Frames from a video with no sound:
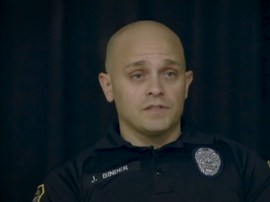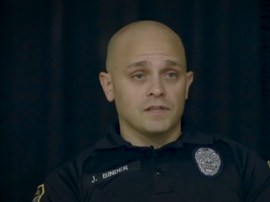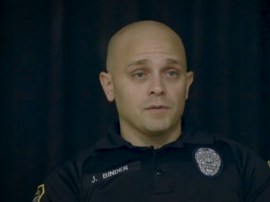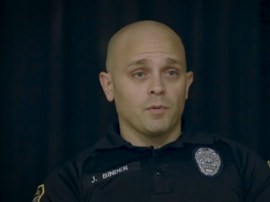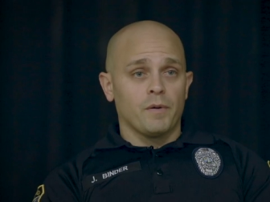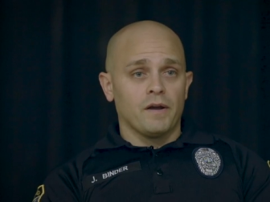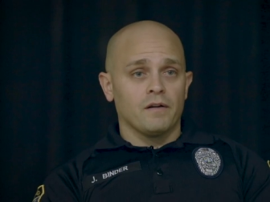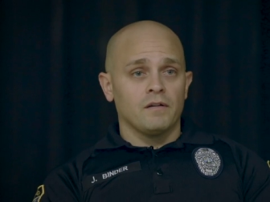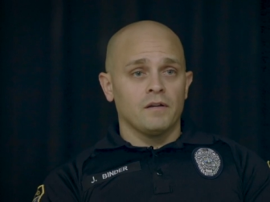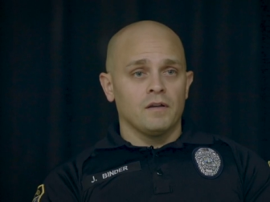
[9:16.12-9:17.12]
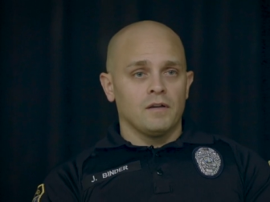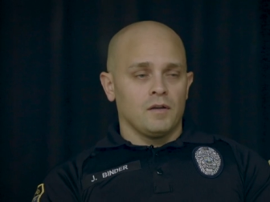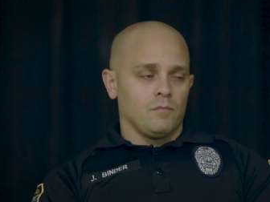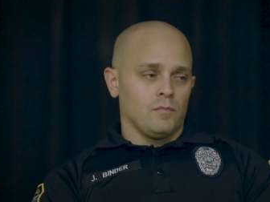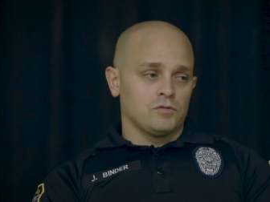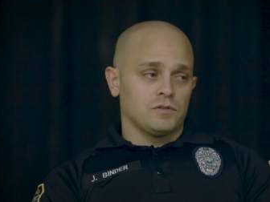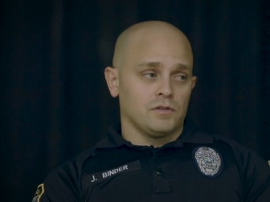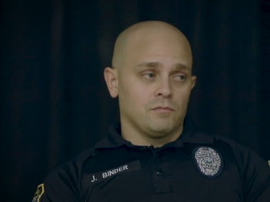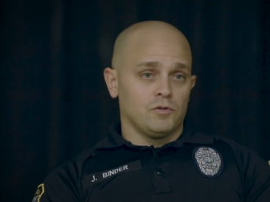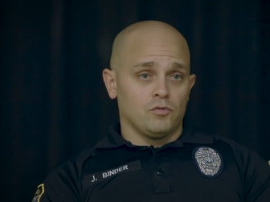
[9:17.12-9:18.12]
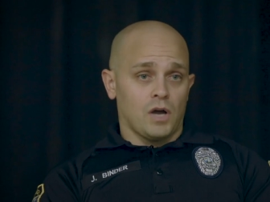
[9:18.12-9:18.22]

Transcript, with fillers: physically prepared, most of them do